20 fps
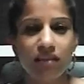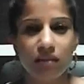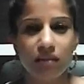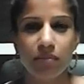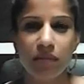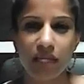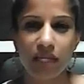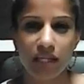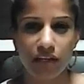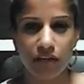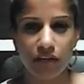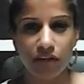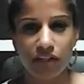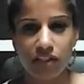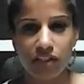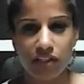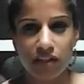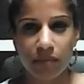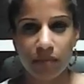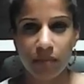media,
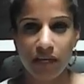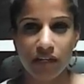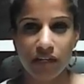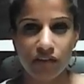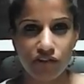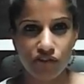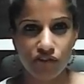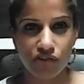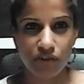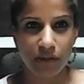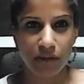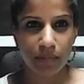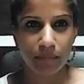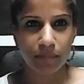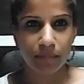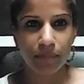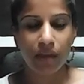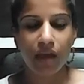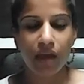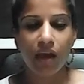into the mainstream.
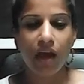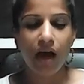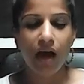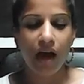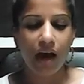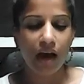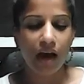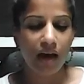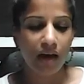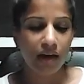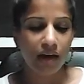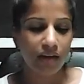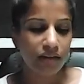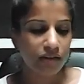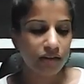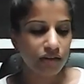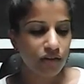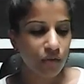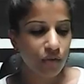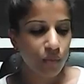
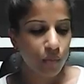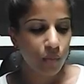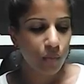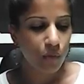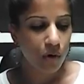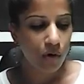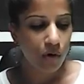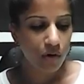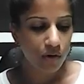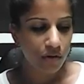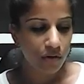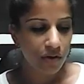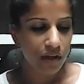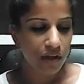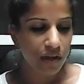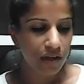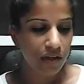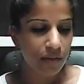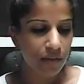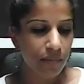And what
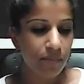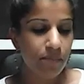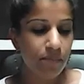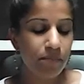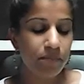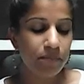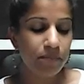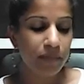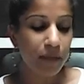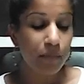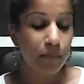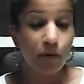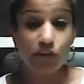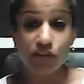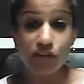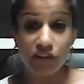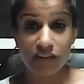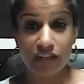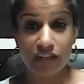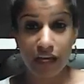
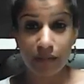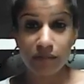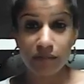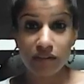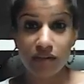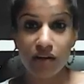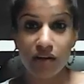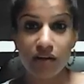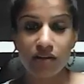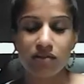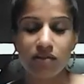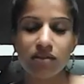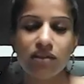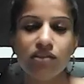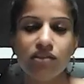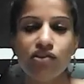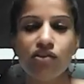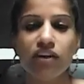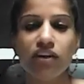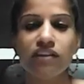Emotions Games does
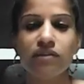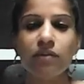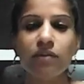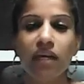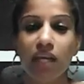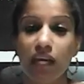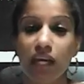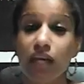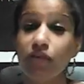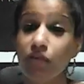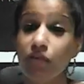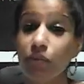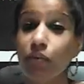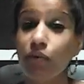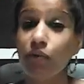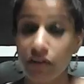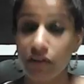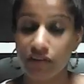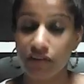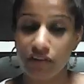is try to make it even
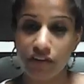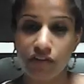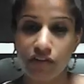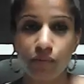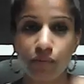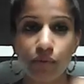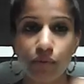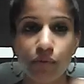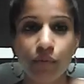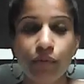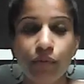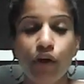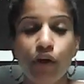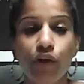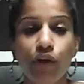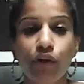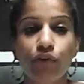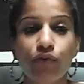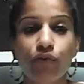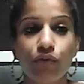more accessible
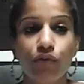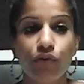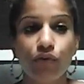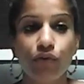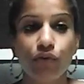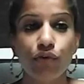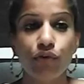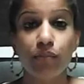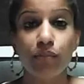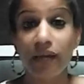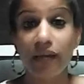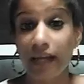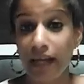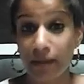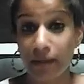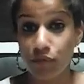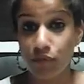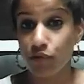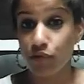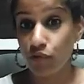through play,
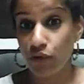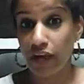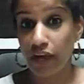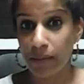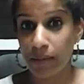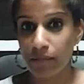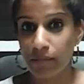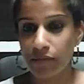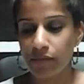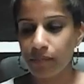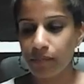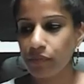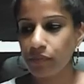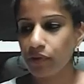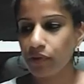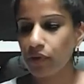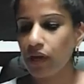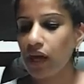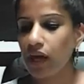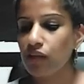through games.
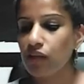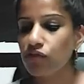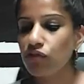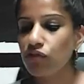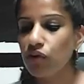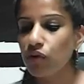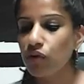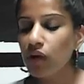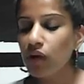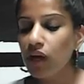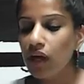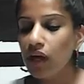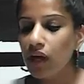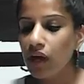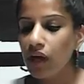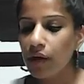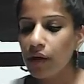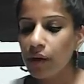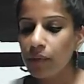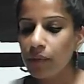Okay, so
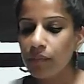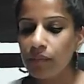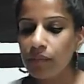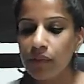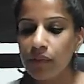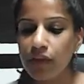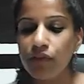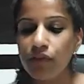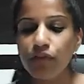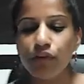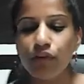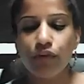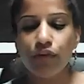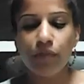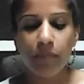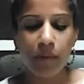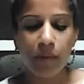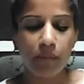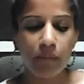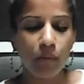if you
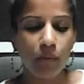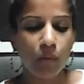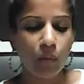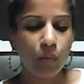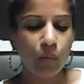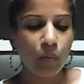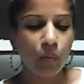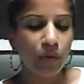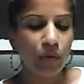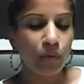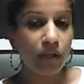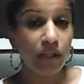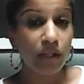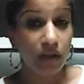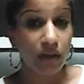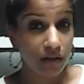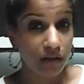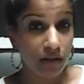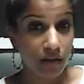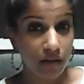remember when we were
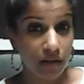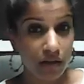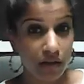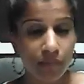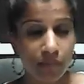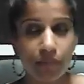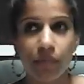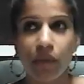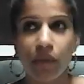younger,